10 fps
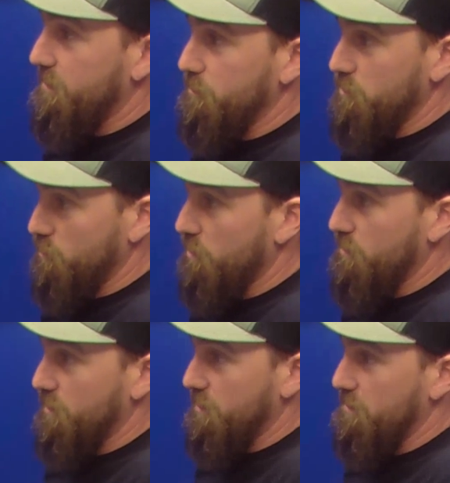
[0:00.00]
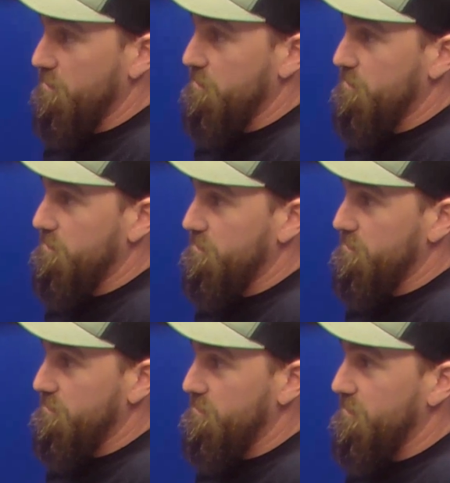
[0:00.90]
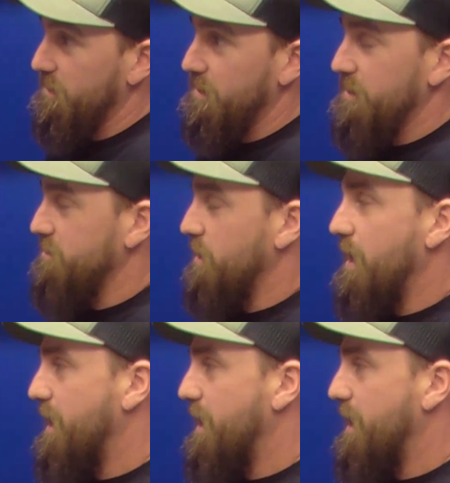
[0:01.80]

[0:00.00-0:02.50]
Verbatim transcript: He was worth it. And so